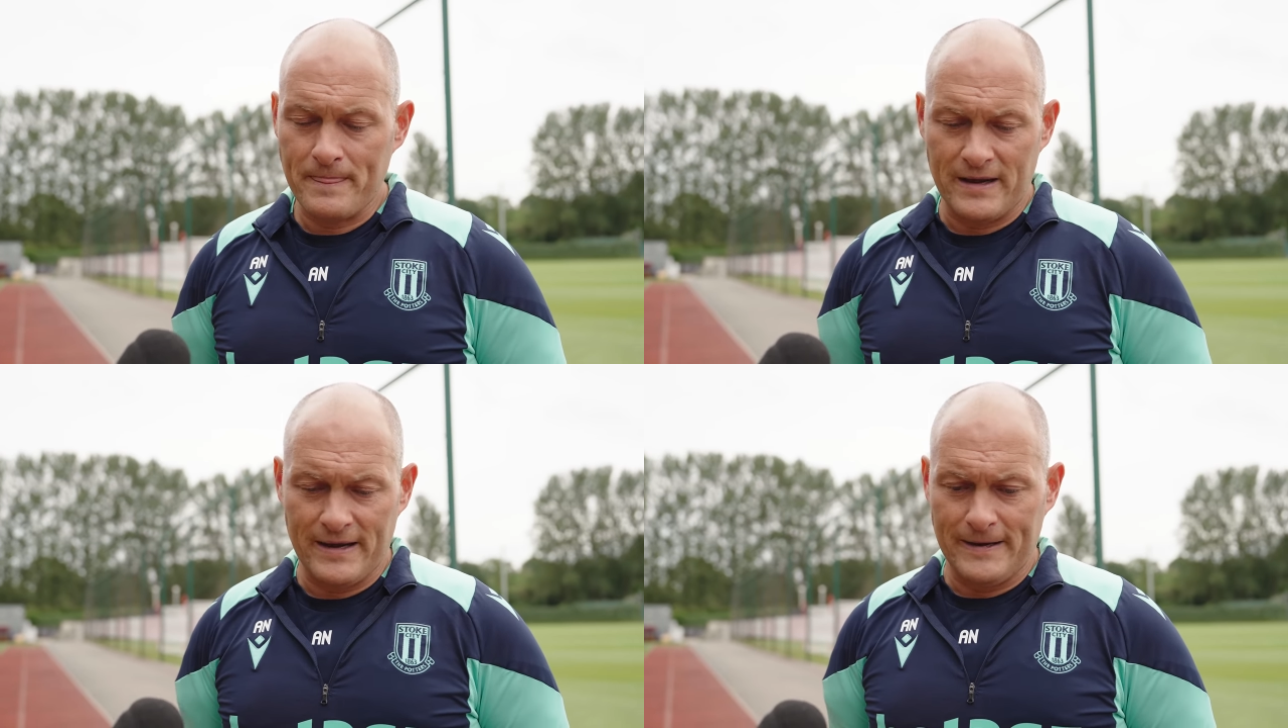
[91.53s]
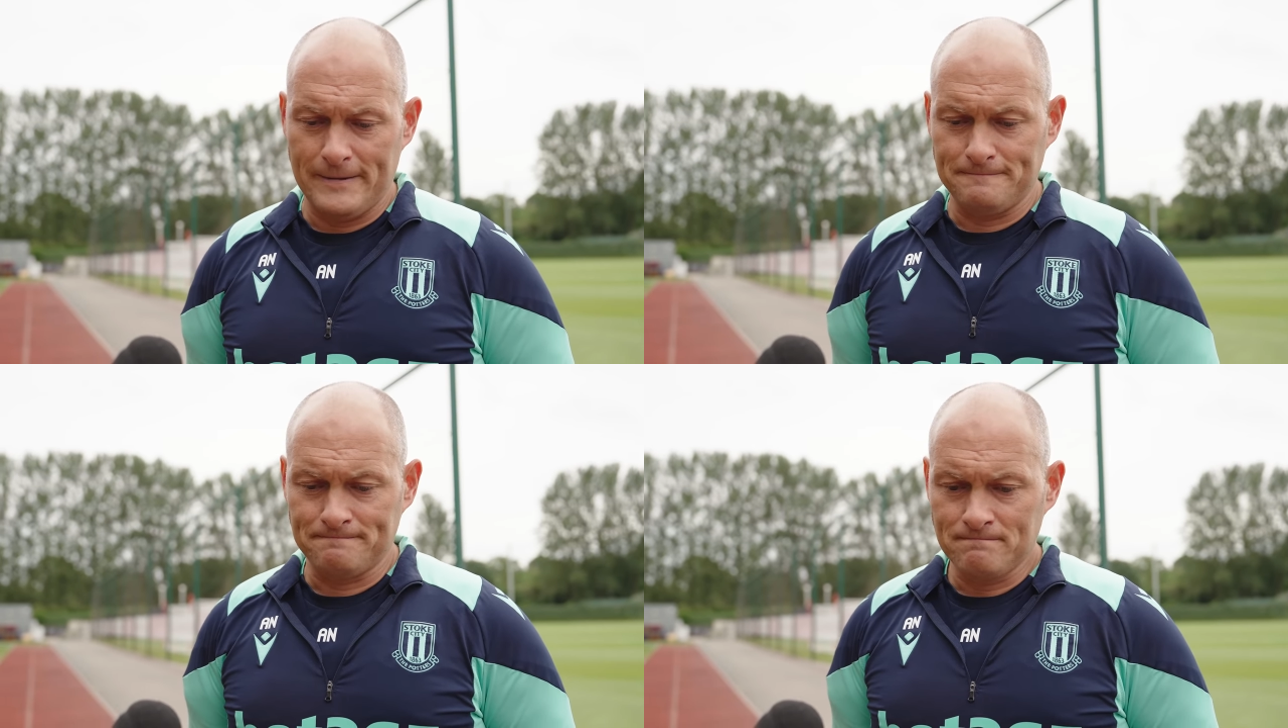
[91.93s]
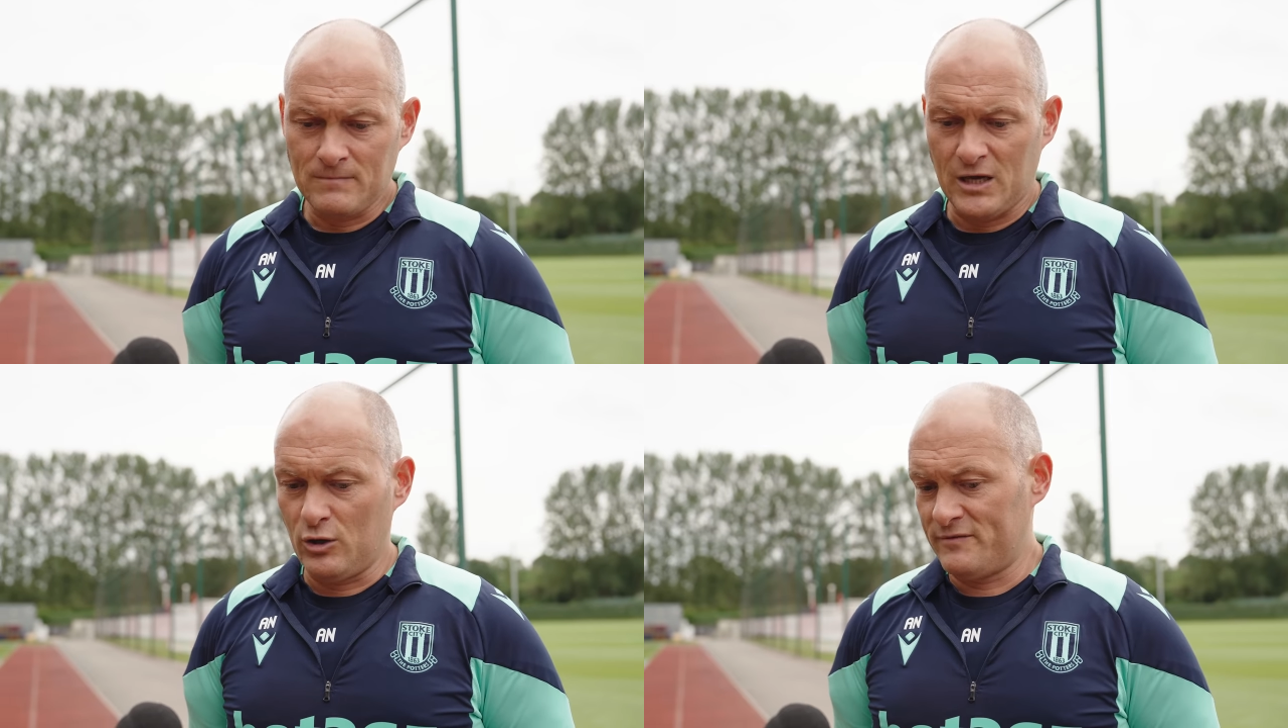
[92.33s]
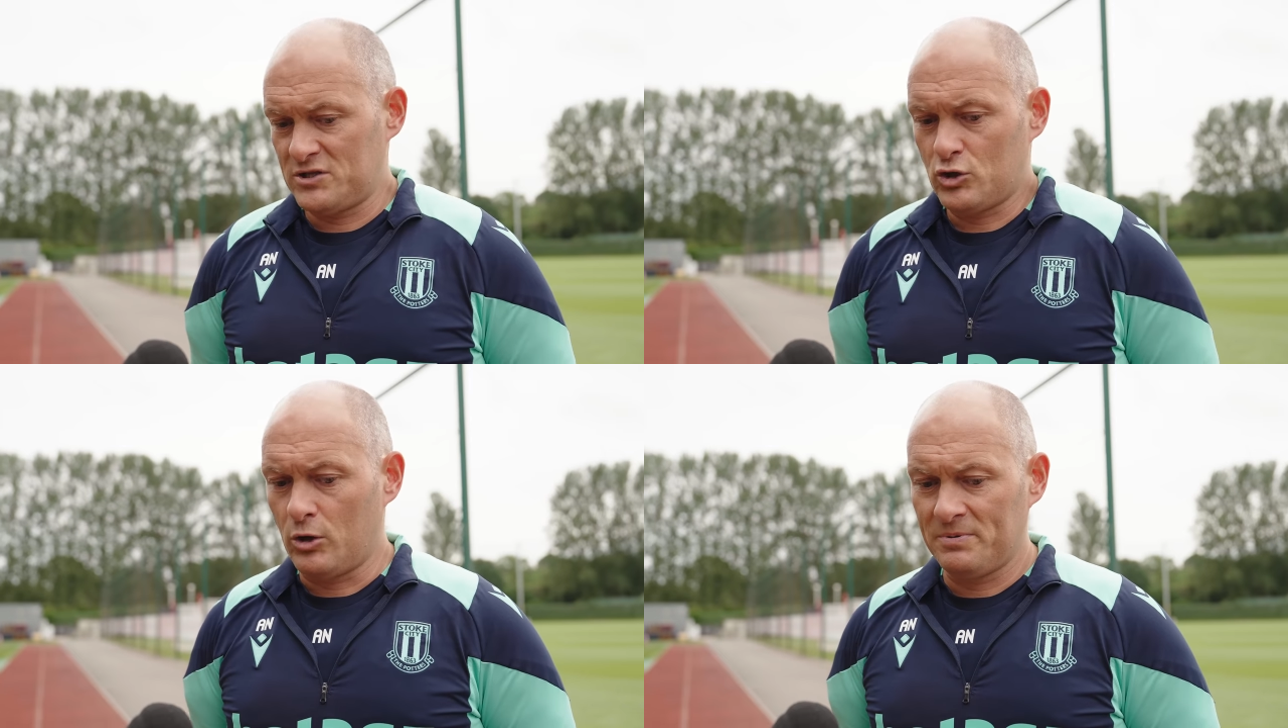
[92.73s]
Um, and
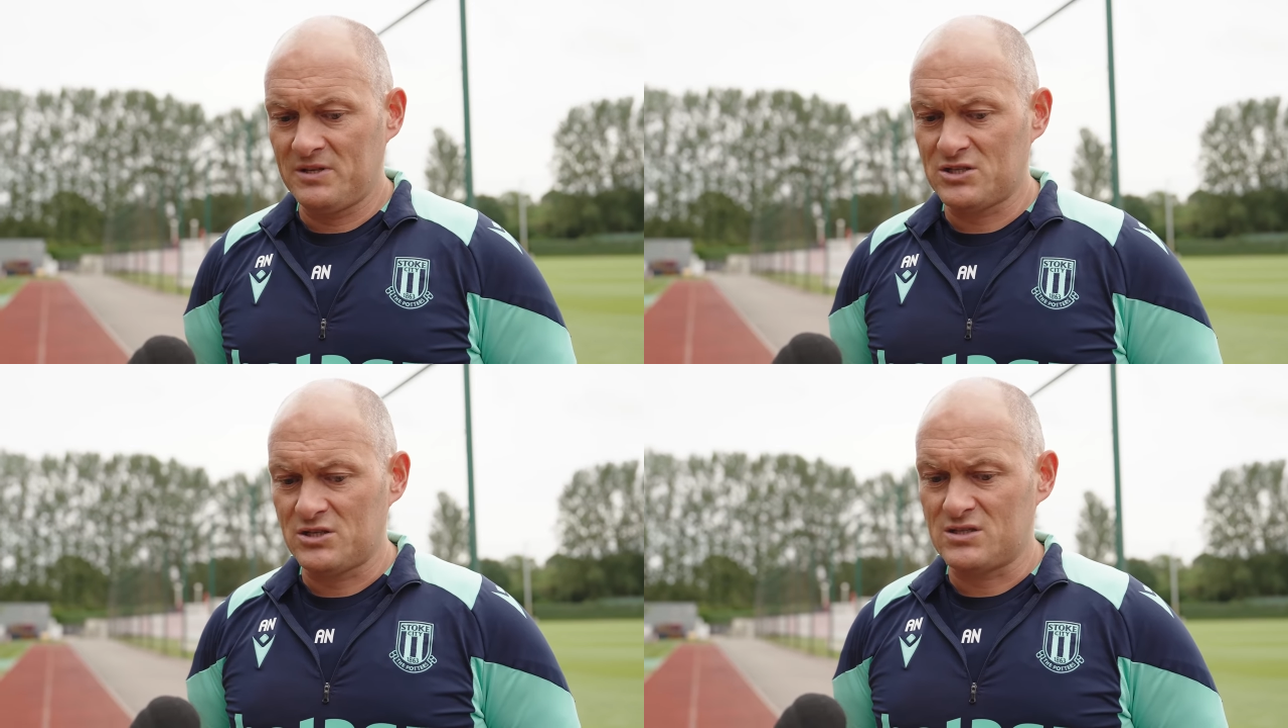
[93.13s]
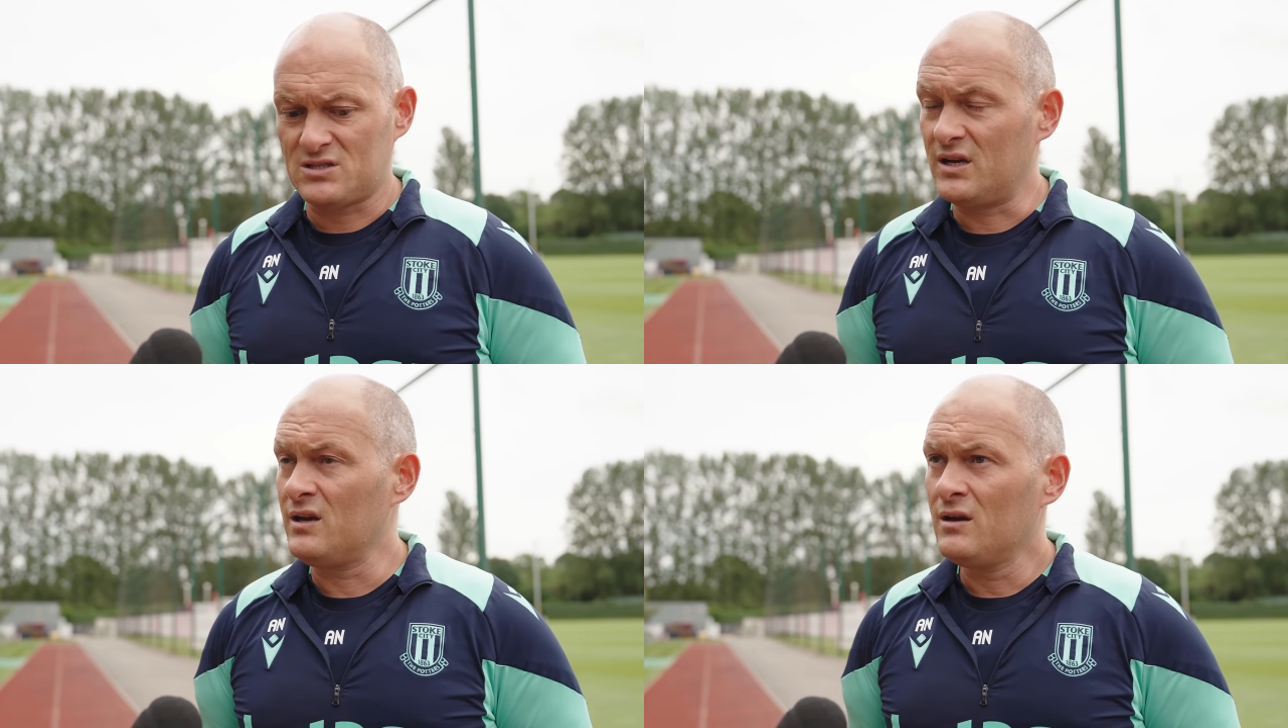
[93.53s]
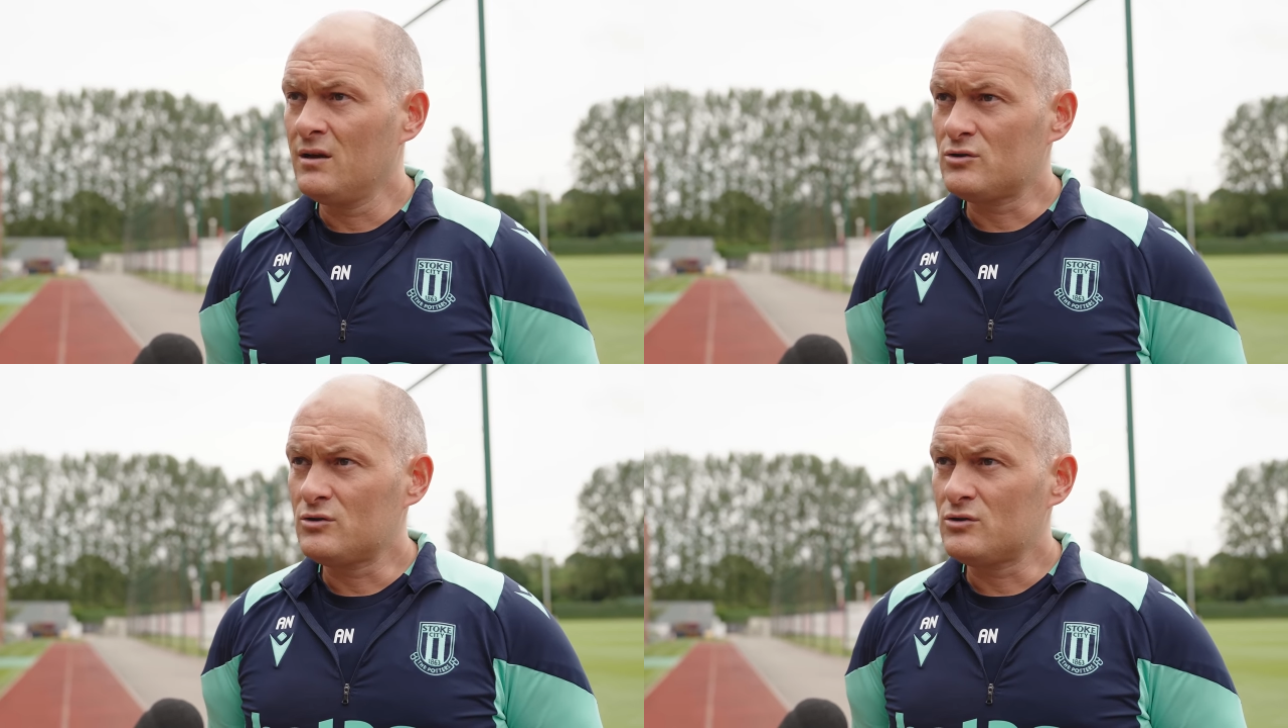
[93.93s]
obviously, competition, as I say.